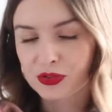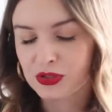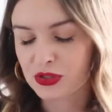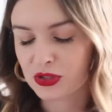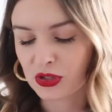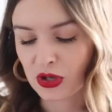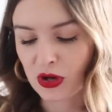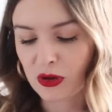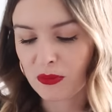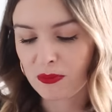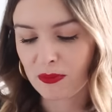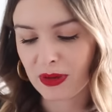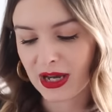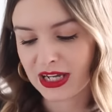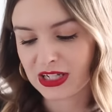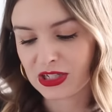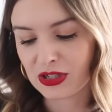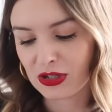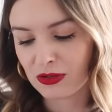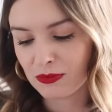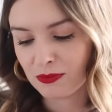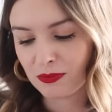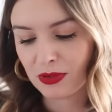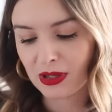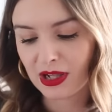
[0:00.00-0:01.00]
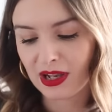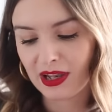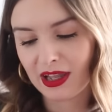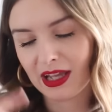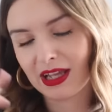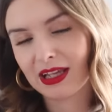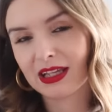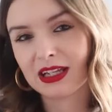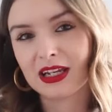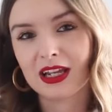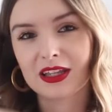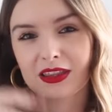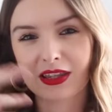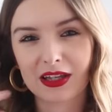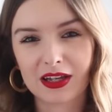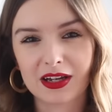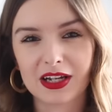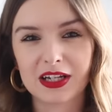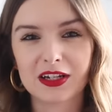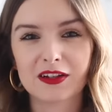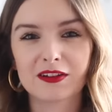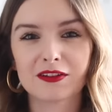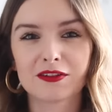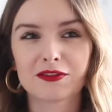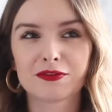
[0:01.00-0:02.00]
stop. I do put like another
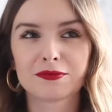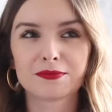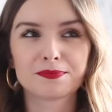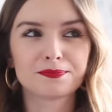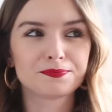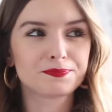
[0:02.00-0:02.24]
kind of,